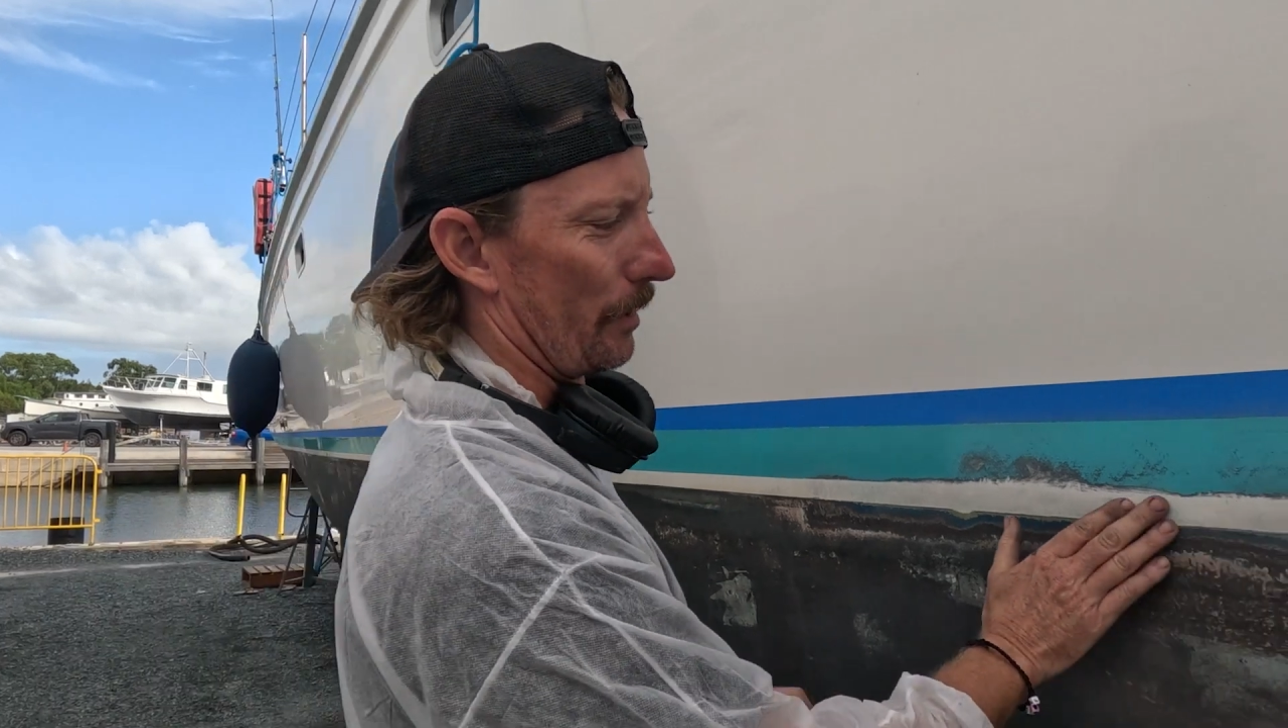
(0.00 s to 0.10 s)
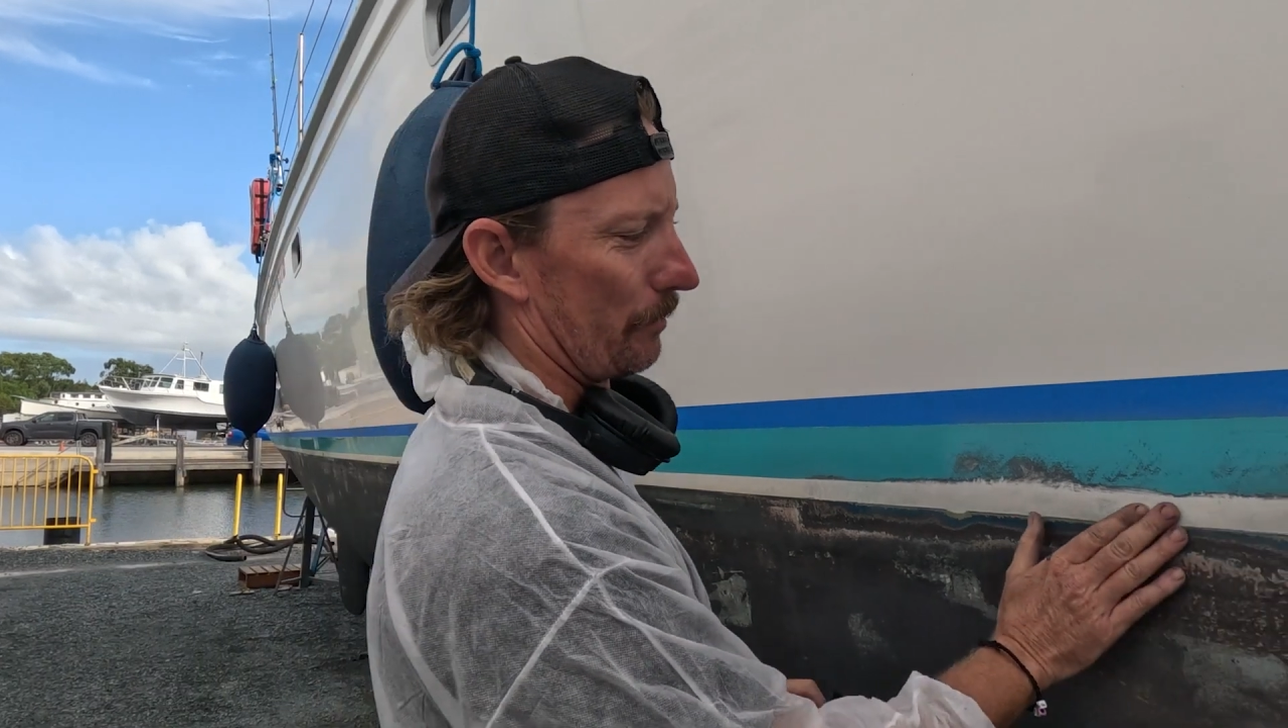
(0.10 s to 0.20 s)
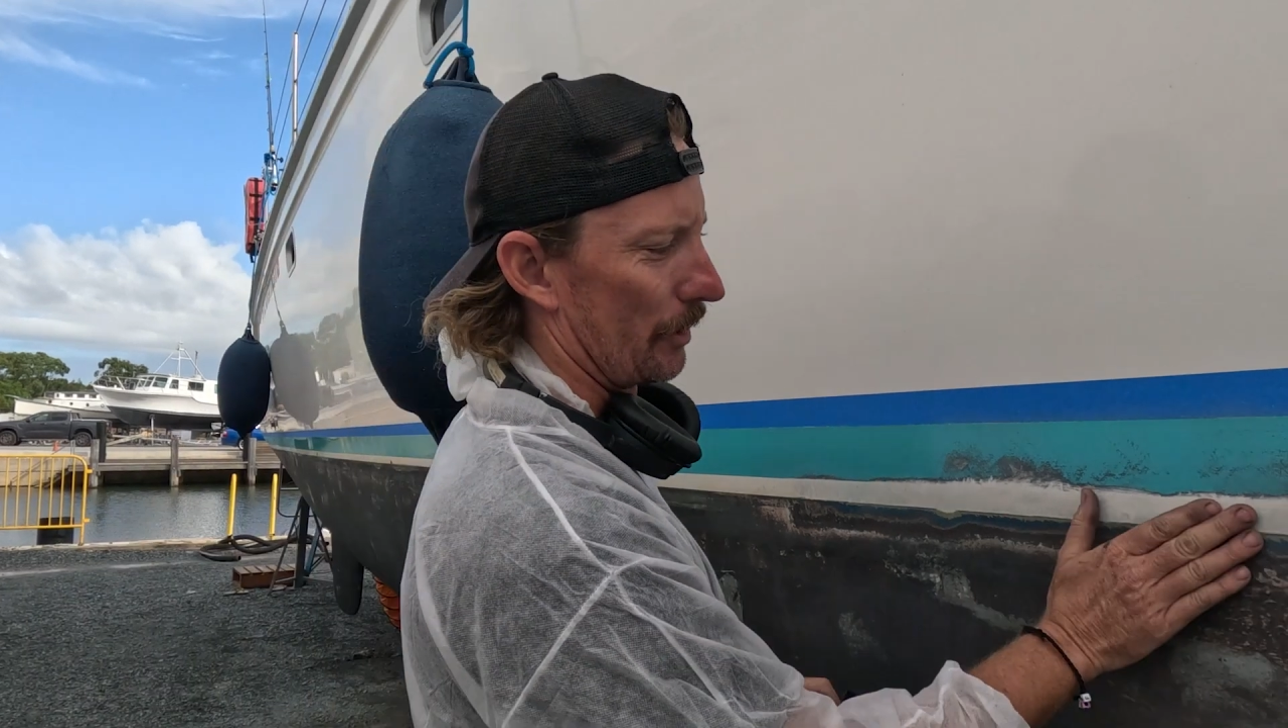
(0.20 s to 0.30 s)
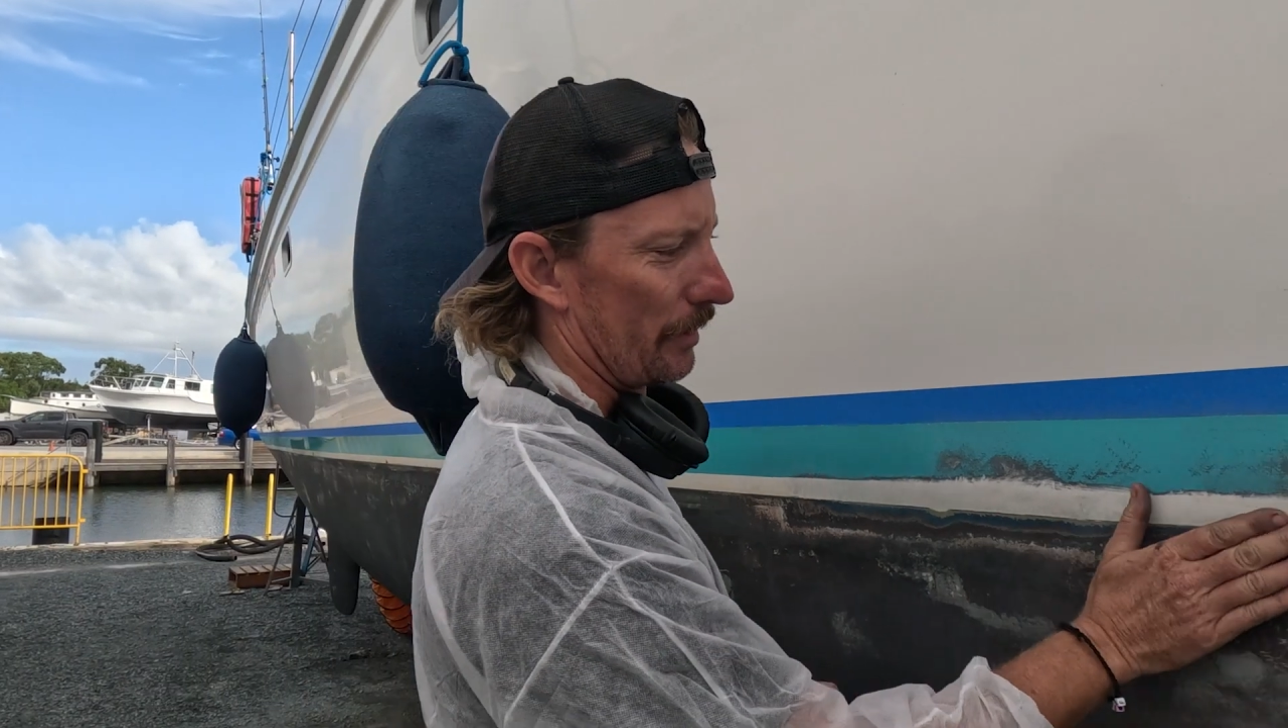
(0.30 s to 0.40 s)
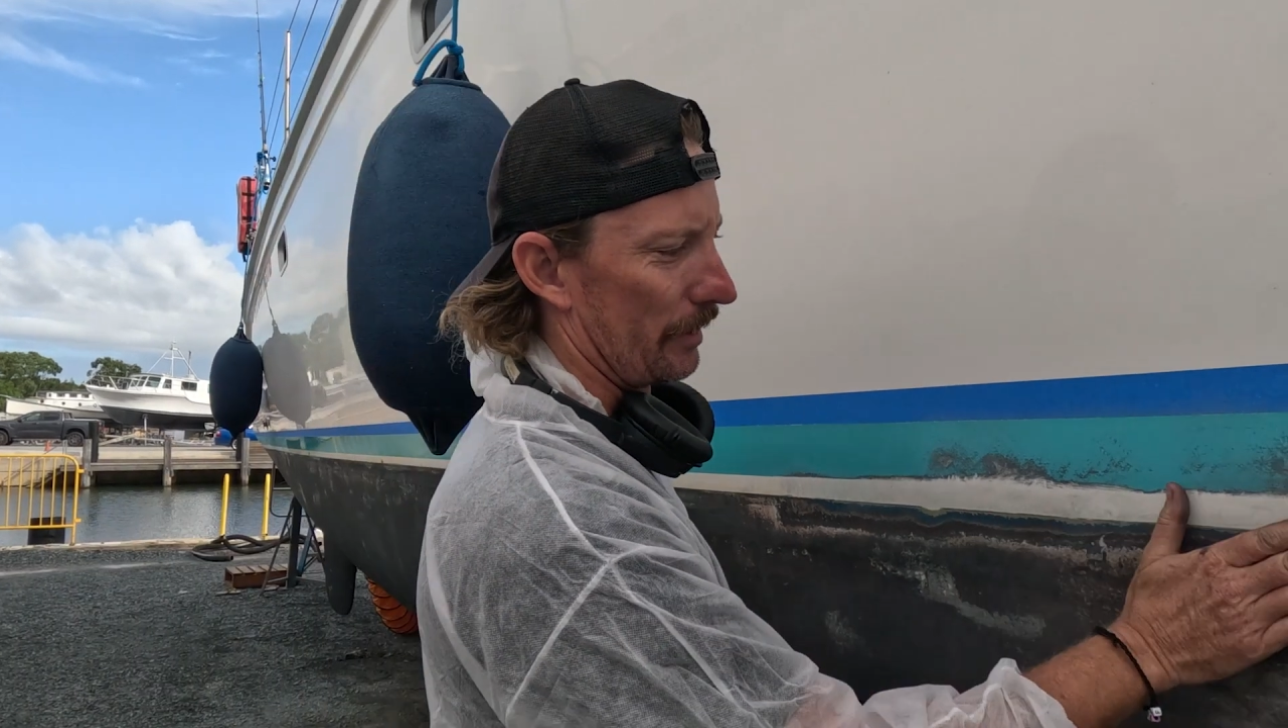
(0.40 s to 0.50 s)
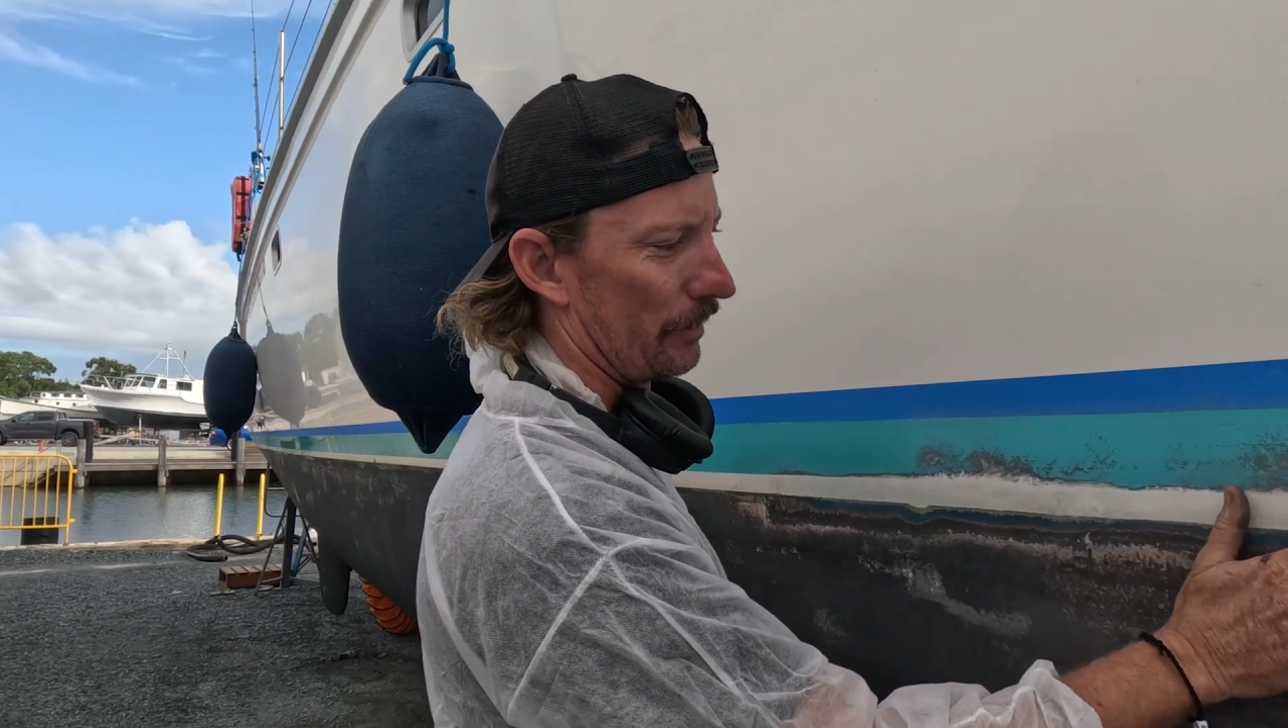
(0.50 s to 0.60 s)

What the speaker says: I'm trying to